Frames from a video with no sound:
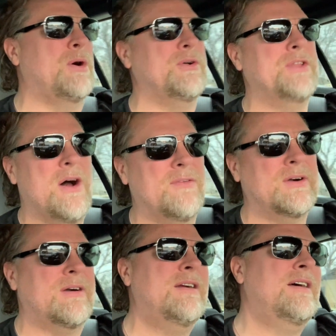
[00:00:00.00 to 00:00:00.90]
pulled
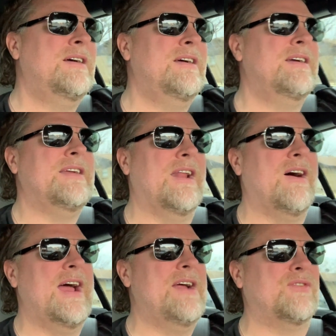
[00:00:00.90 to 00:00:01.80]
over. You
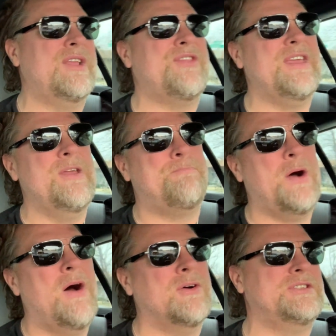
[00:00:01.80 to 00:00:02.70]
know, everything you
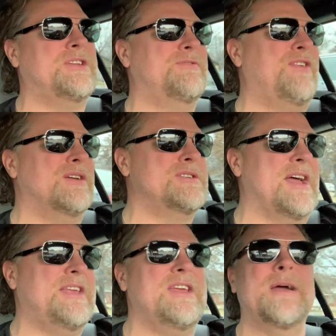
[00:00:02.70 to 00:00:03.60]
post, it feels
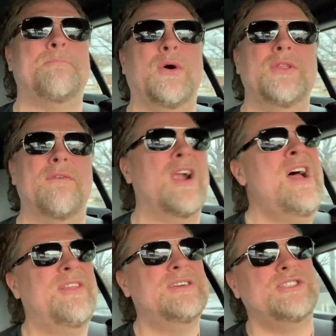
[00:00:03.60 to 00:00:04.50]
like you get pulled over.
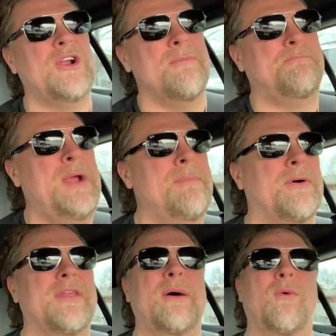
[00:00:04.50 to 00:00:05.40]
There's certain
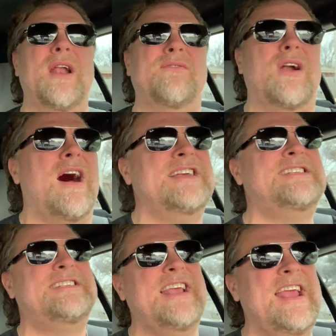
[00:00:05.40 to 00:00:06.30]
people that whenever I
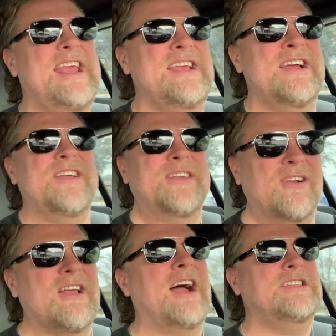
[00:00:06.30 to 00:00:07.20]
see
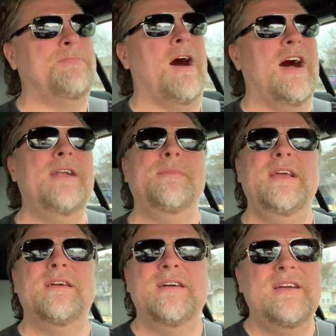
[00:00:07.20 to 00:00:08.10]
their lights behind me,